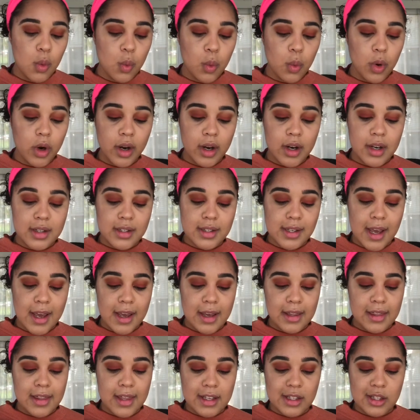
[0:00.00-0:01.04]
we're gonna
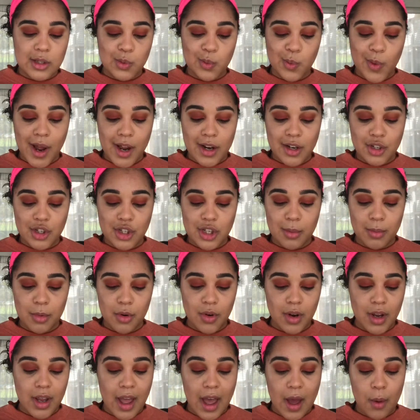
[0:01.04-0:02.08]
take this red
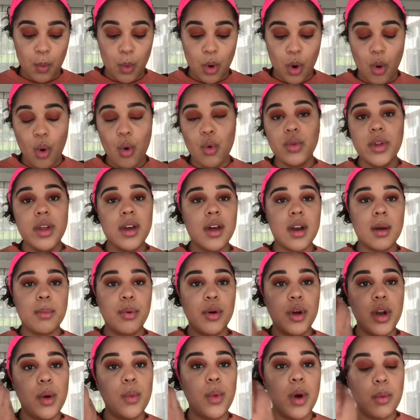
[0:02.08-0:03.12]
shimmery and we're only gonna
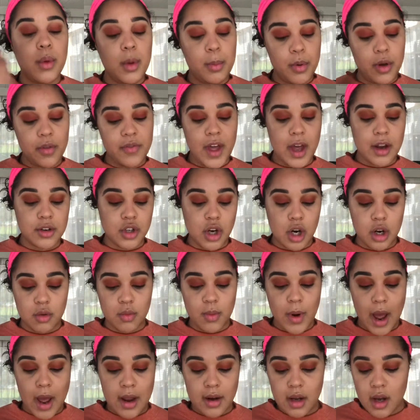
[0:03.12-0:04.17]
put it where we put that dark
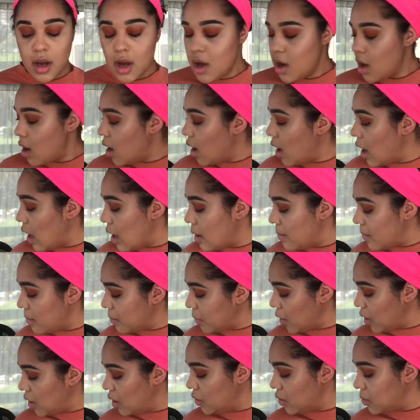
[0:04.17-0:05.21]
red. I'm
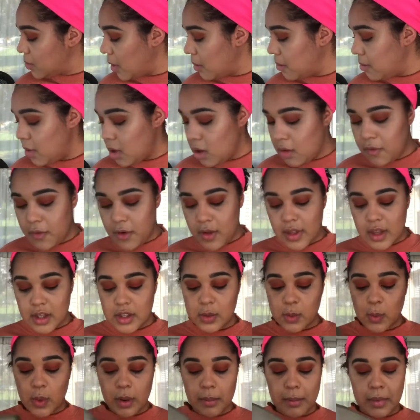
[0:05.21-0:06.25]
gonna use my mirror for
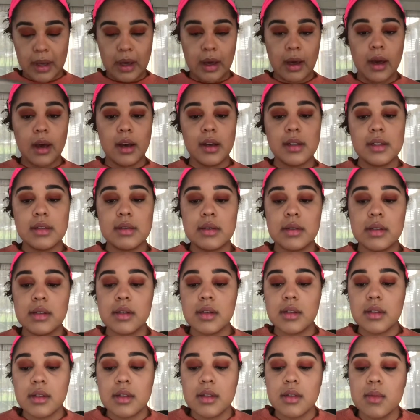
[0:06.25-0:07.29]
this one
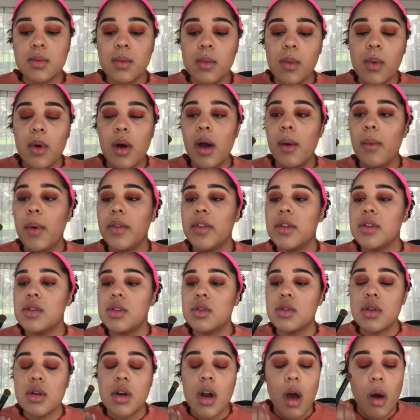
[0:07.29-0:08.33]
because I want this to
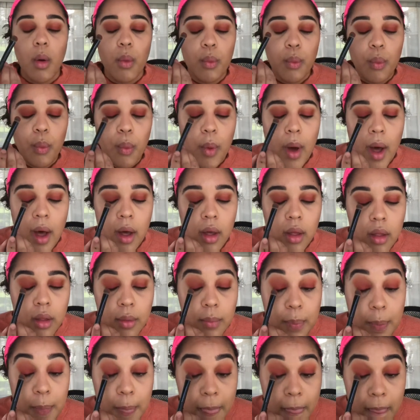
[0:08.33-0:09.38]
turn out well.
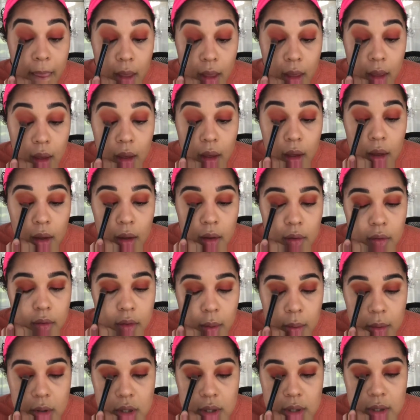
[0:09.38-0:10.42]

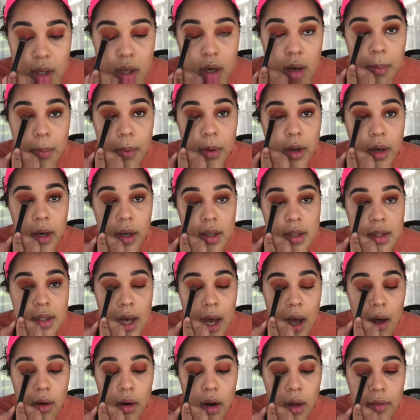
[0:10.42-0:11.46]
So we're just gonna put it
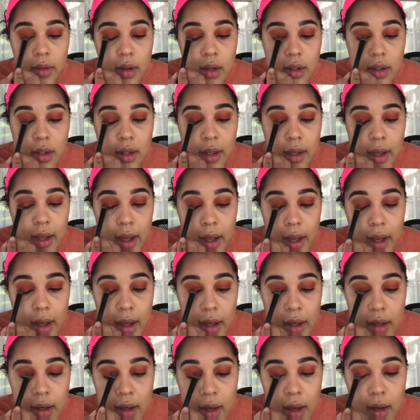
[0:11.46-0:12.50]
down on the
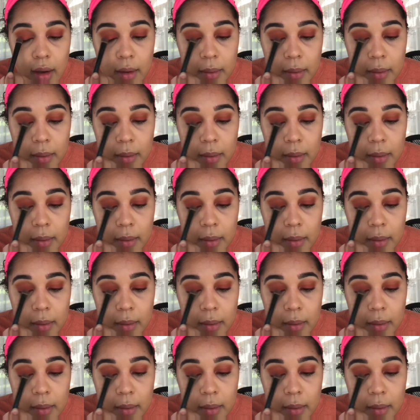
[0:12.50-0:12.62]
lid,